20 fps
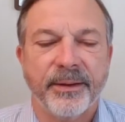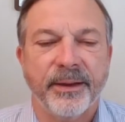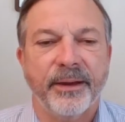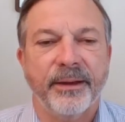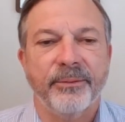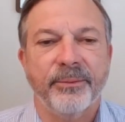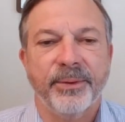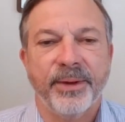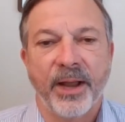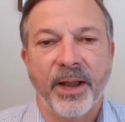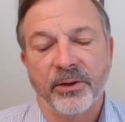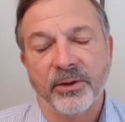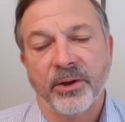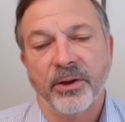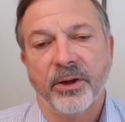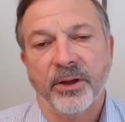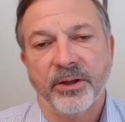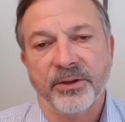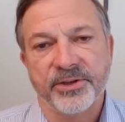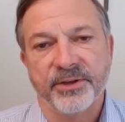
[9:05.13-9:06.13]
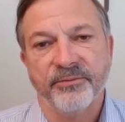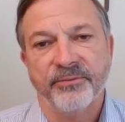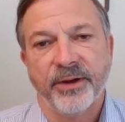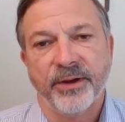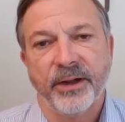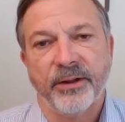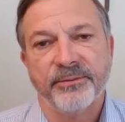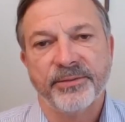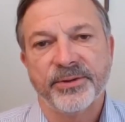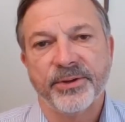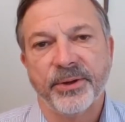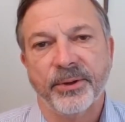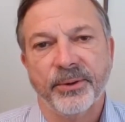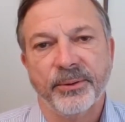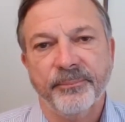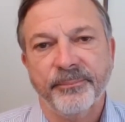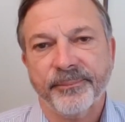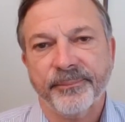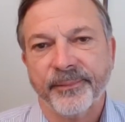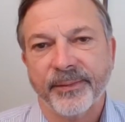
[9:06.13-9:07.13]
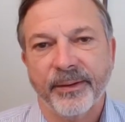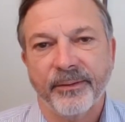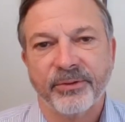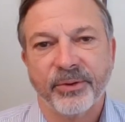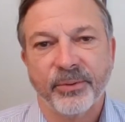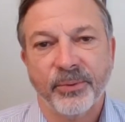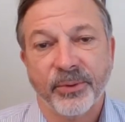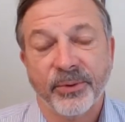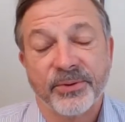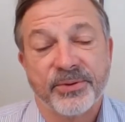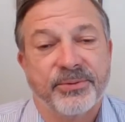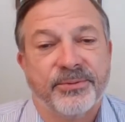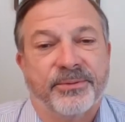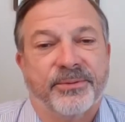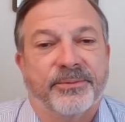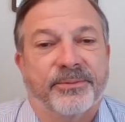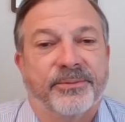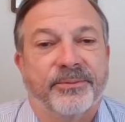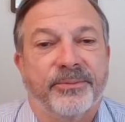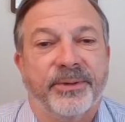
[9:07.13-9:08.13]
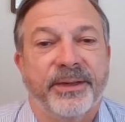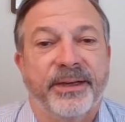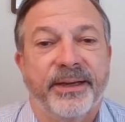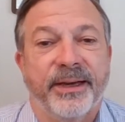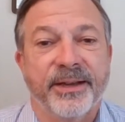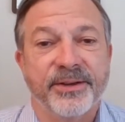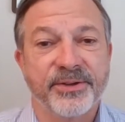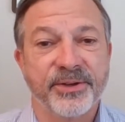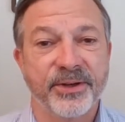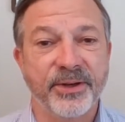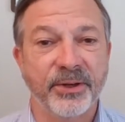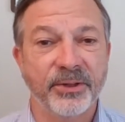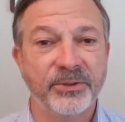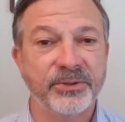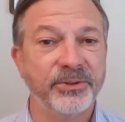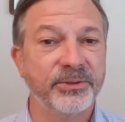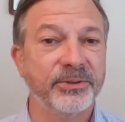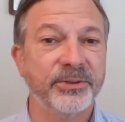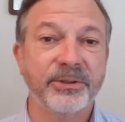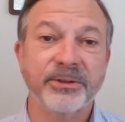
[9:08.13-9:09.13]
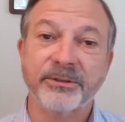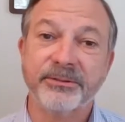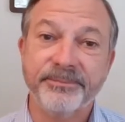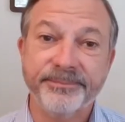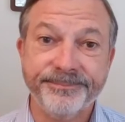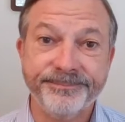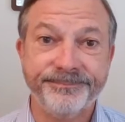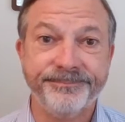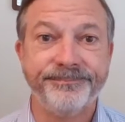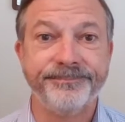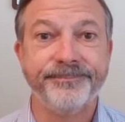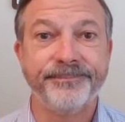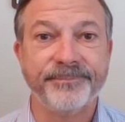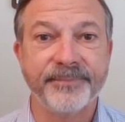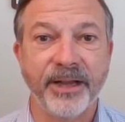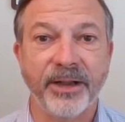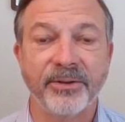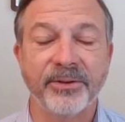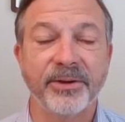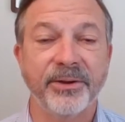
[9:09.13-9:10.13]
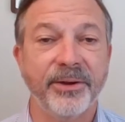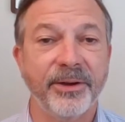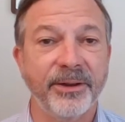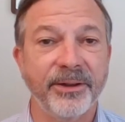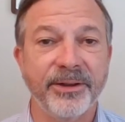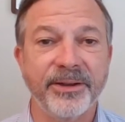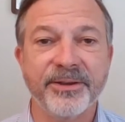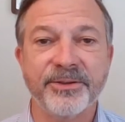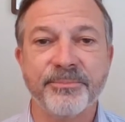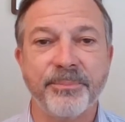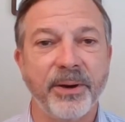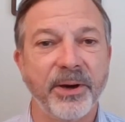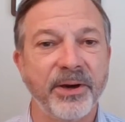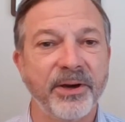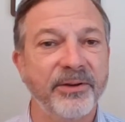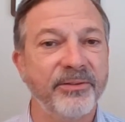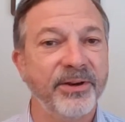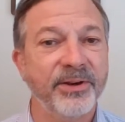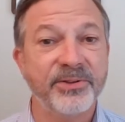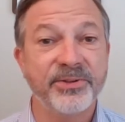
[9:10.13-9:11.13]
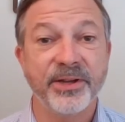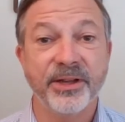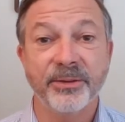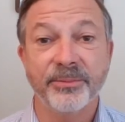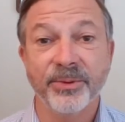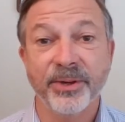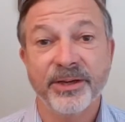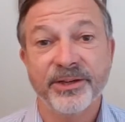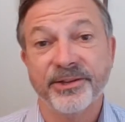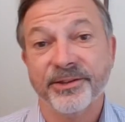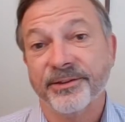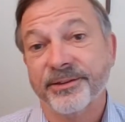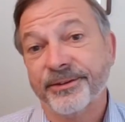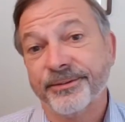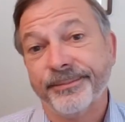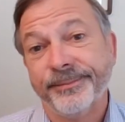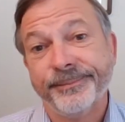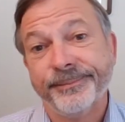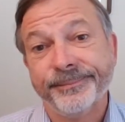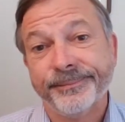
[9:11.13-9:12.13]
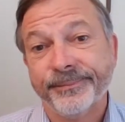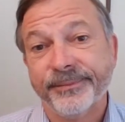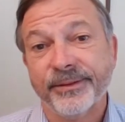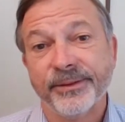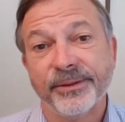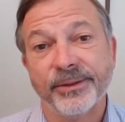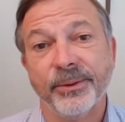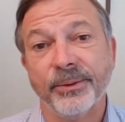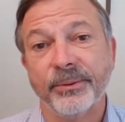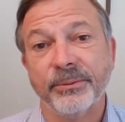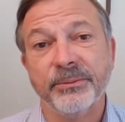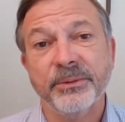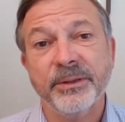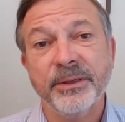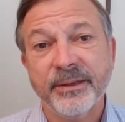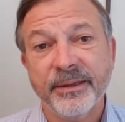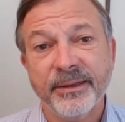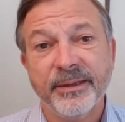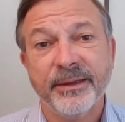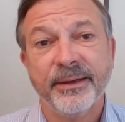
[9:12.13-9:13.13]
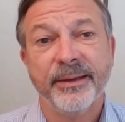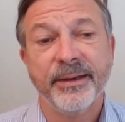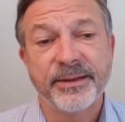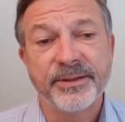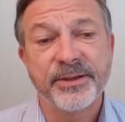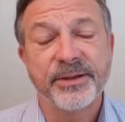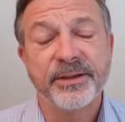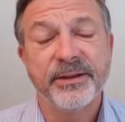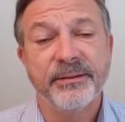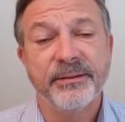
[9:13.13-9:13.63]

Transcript: when alcohol is involved. So, of course, we as a culture, alcohol is part of our celebrations. So, it's a